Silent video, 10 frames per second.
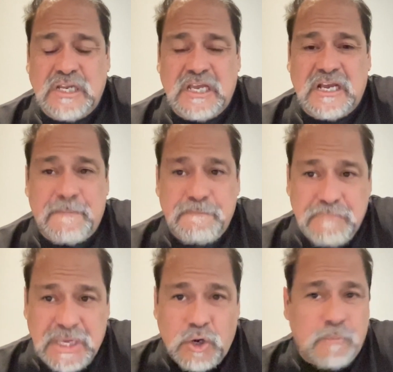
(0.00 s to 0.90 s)
when they come.
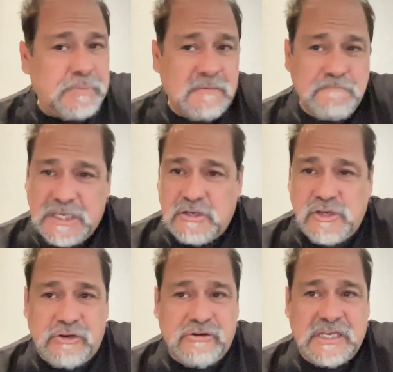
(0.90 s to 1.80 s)
Be open, be
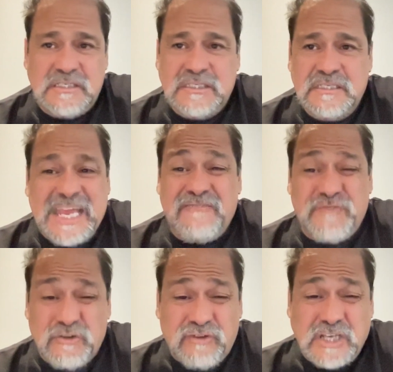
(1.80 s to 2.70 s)
curious. And
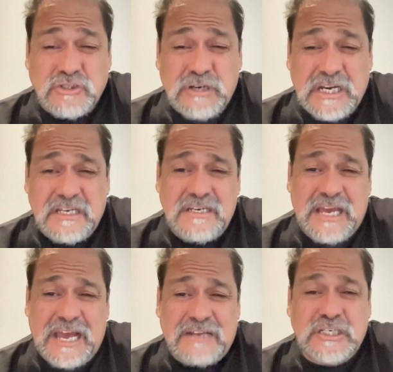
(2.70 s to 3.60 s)
if you're
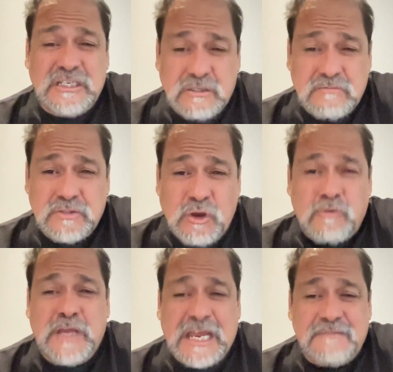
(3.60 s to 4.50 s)
frustrated, actually
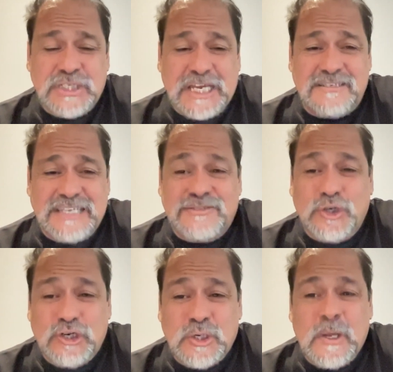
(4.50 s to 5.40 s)
don't get upset. That's
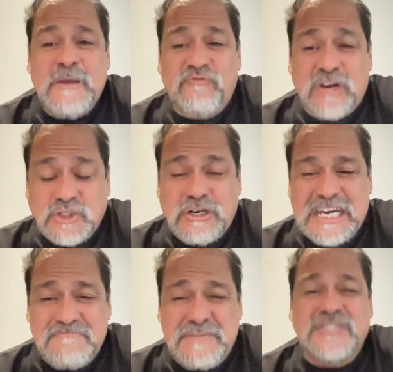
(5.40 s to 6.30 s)
good.
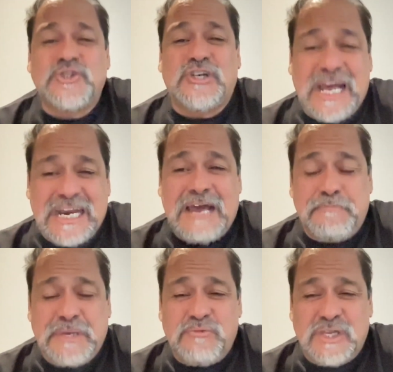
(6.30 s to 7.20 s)
Frustrating means you're not
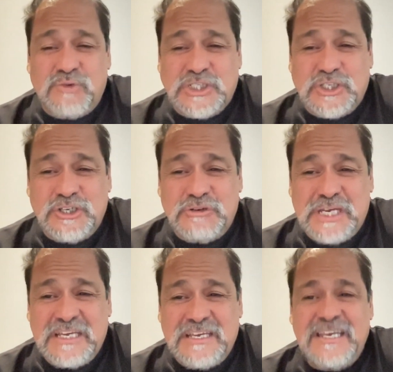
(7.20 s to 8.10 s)
happy with what you're
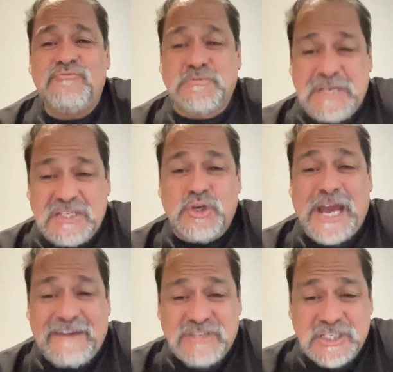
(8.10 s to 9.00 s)
doing, which means you
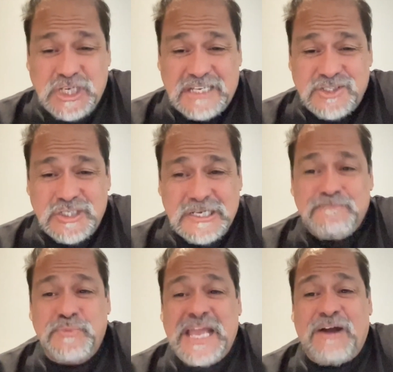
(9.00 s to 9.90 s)
have to change.
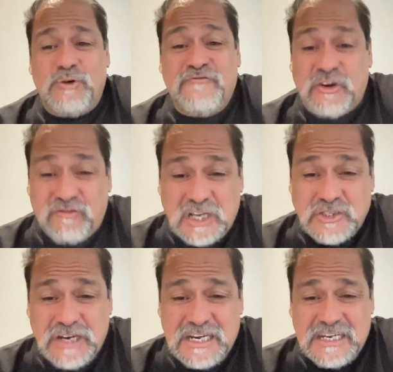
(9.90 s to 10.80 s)
Now, if you're
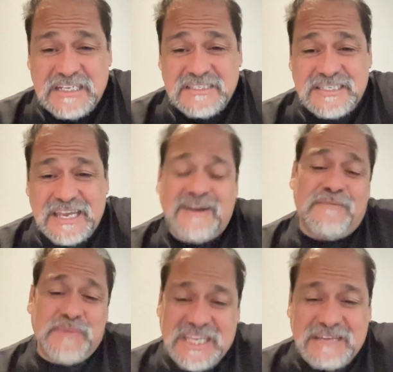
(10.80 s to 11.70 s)
frustrated and say, oh,
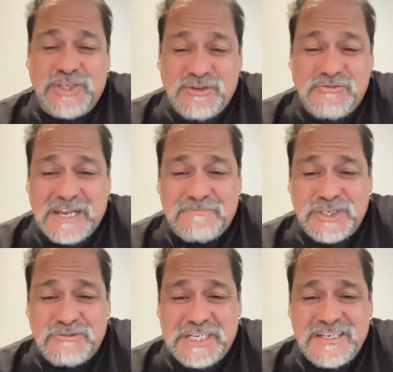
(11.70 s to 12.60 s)
I'm going to keep doing what I'm
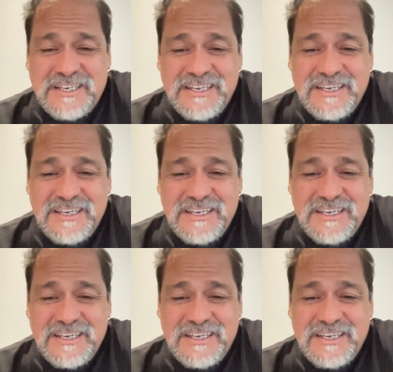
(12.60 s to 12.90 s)
doing,